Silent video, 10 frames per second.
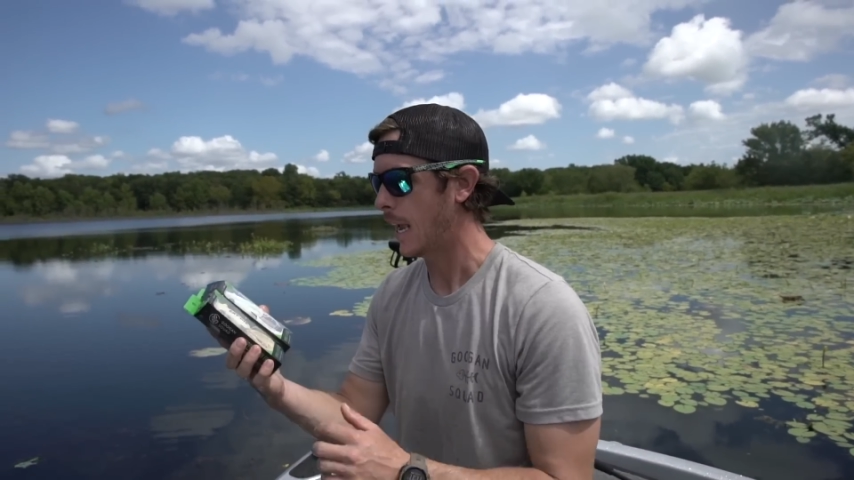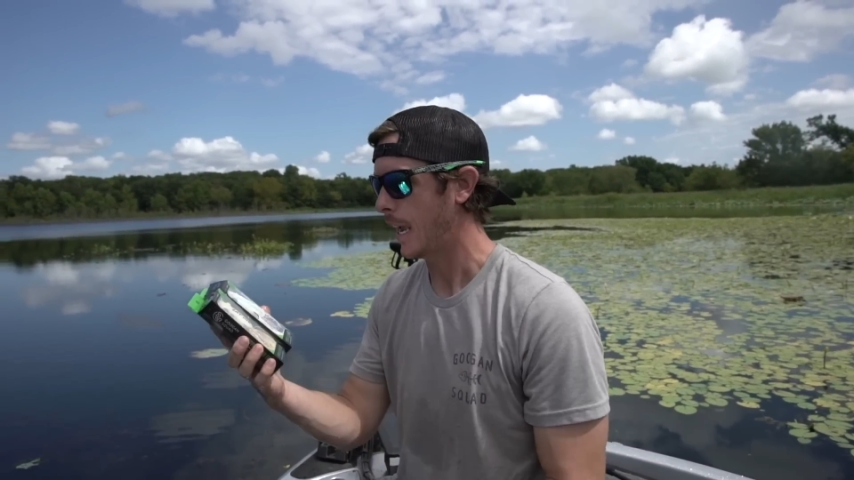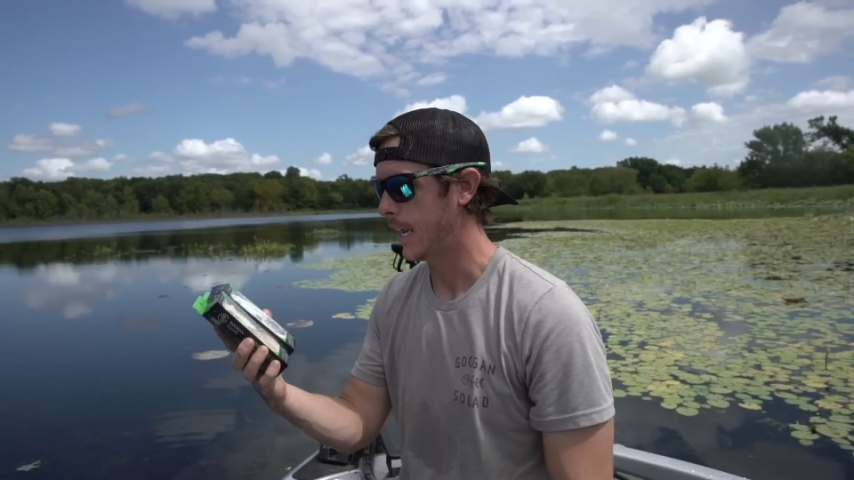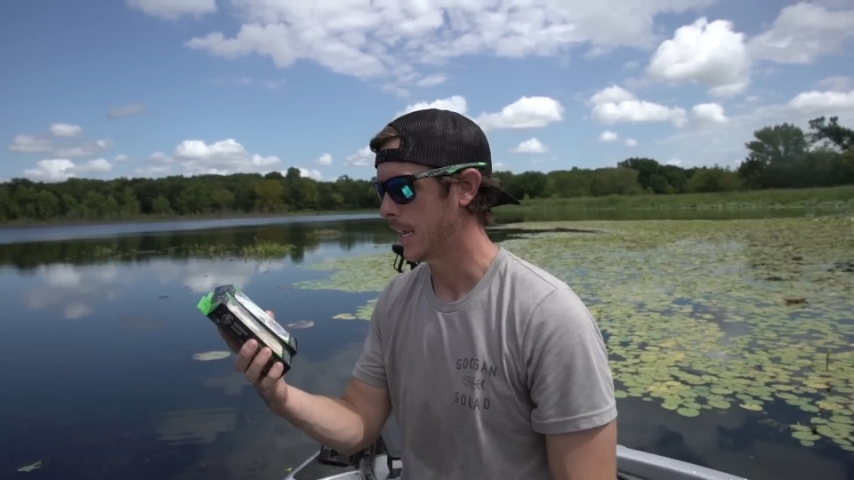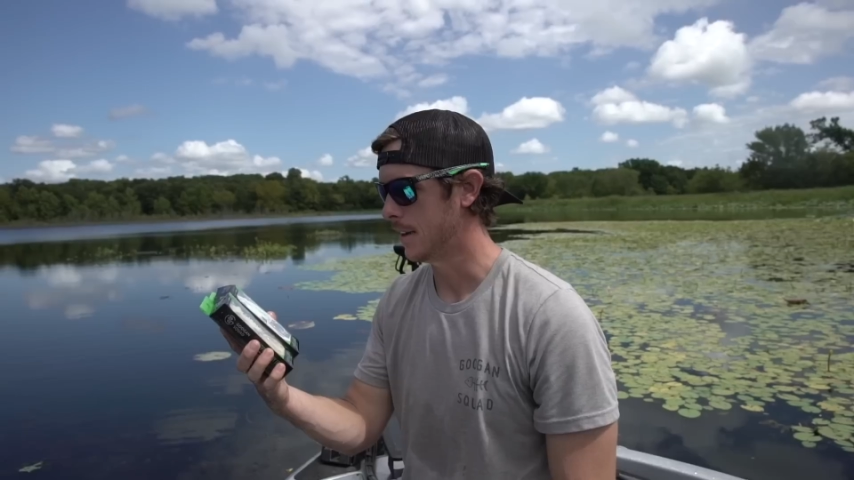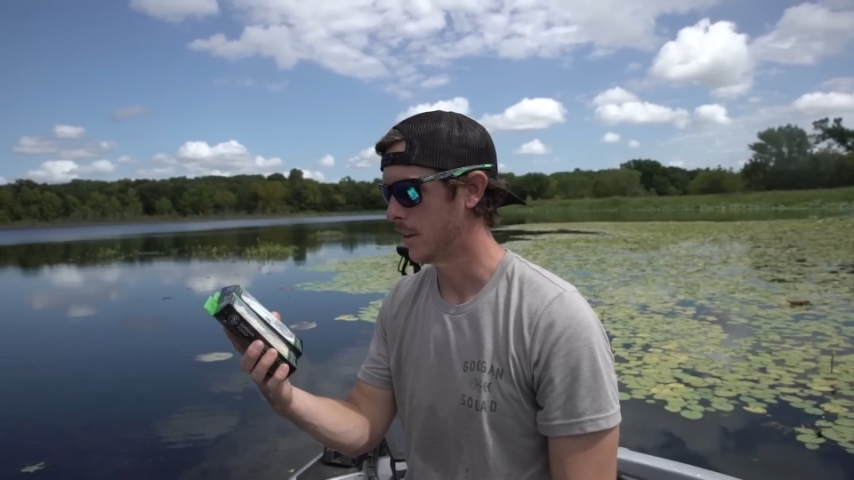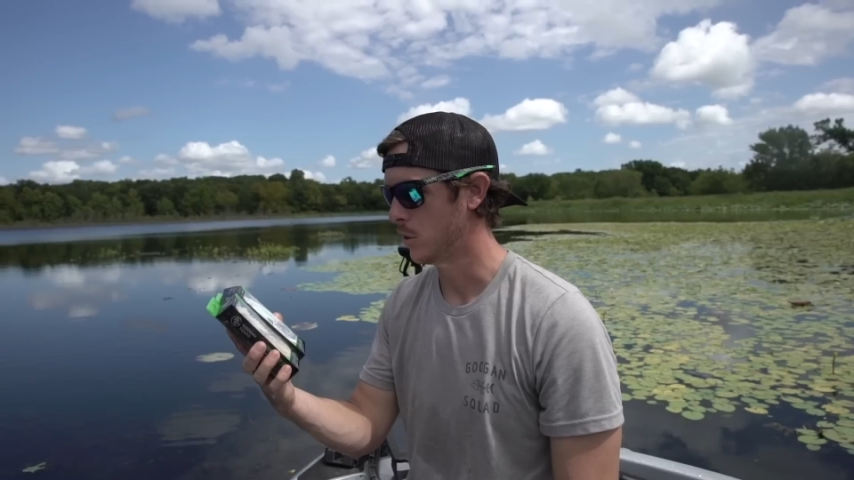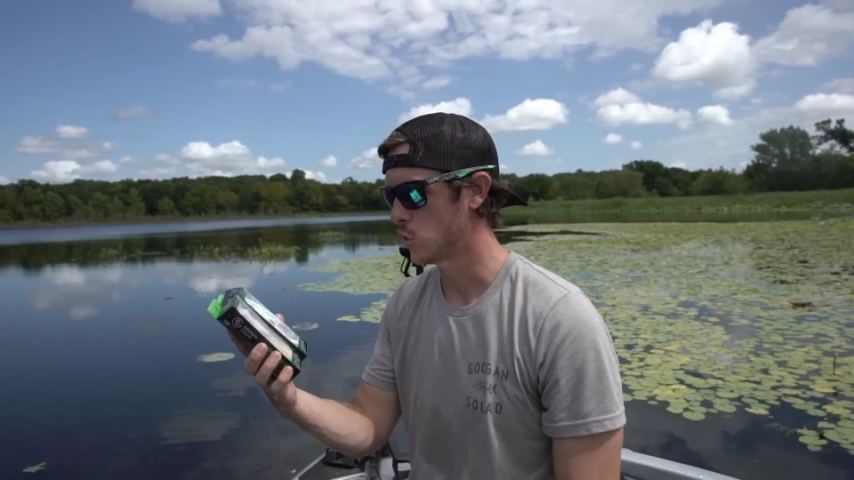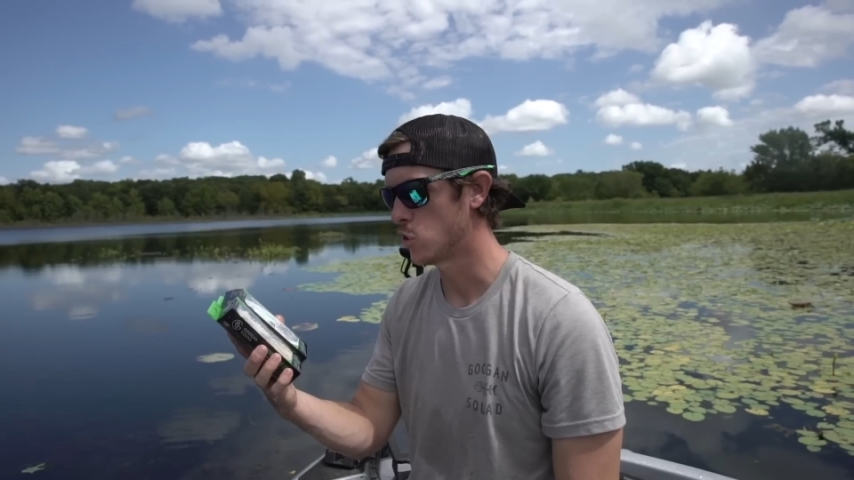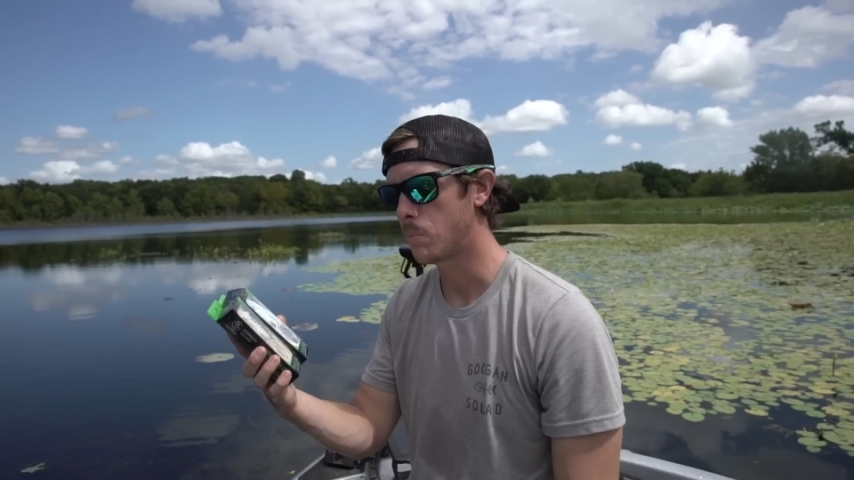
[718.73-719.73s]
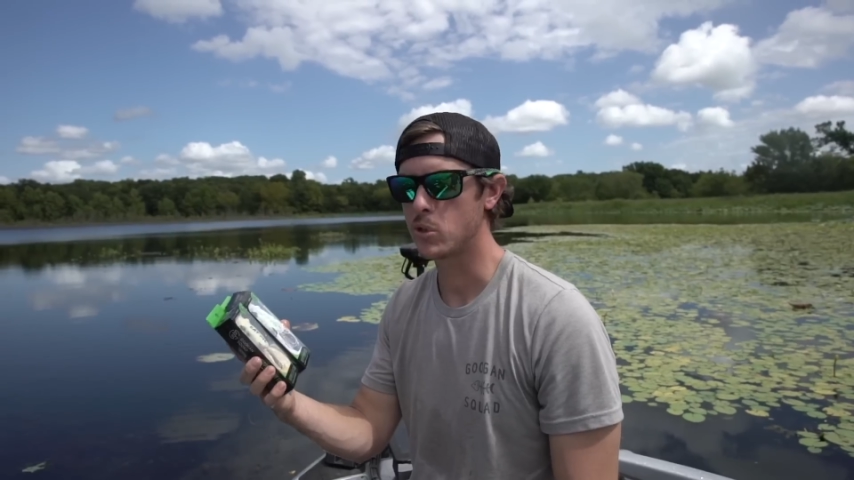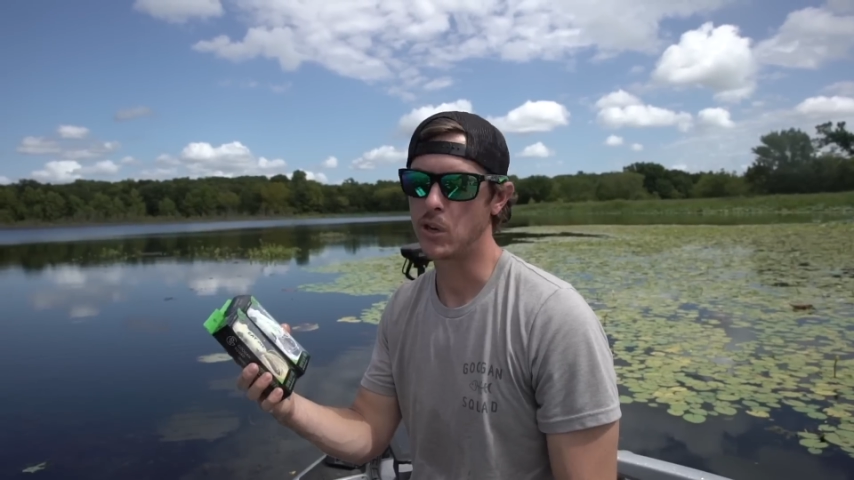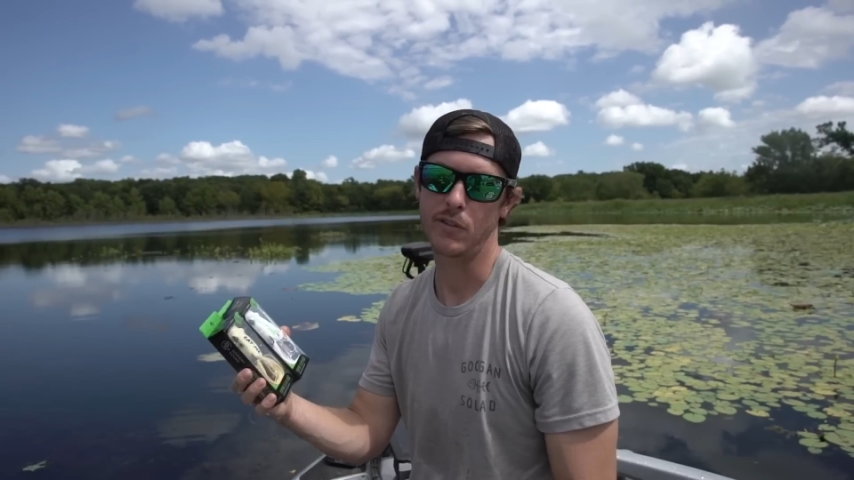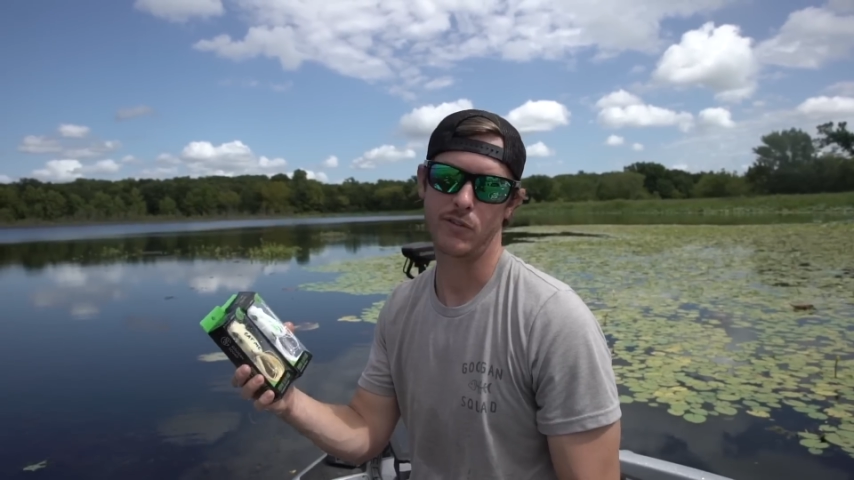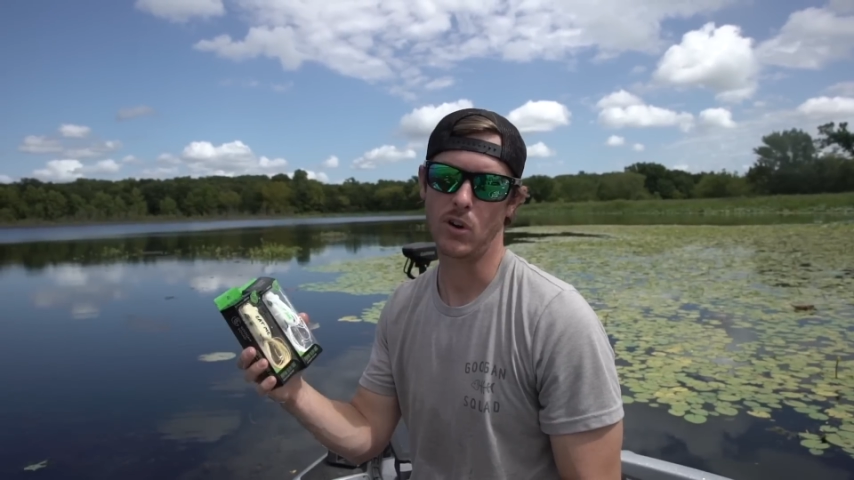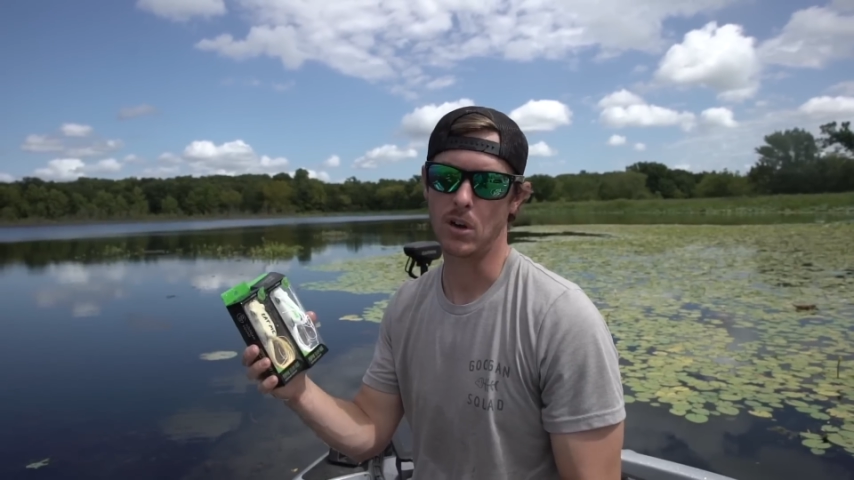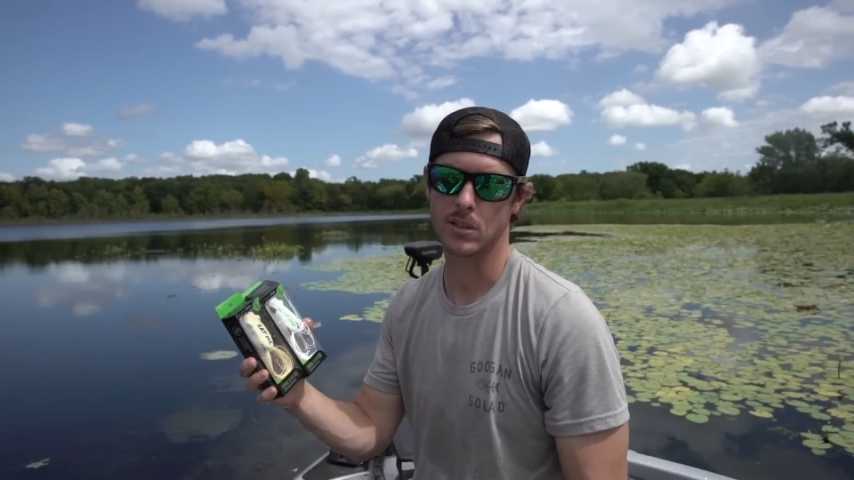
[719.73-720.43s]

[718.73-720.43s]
and they're super tough frogs.